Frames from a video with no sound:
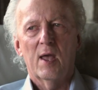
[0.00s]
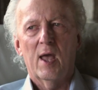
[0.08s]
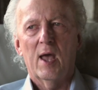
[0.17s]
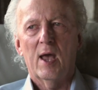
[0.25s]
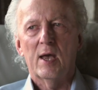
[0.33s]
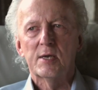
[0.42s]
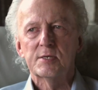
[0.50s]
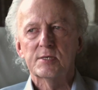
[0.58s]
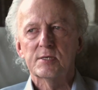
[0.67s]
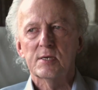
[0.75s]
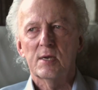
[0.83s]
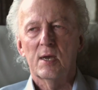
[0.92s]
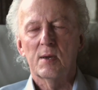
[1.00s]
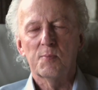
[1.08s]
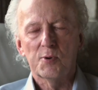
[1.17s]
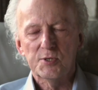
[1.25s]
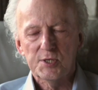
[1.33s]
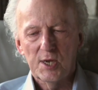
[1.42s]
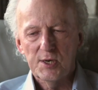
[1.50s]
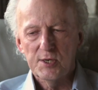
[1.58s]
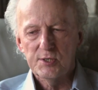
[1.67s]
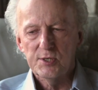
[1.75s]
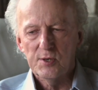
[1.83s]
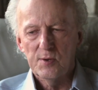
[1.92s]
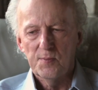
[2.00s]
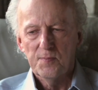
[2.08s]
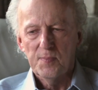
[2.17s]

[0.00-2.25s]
has uh, presented you.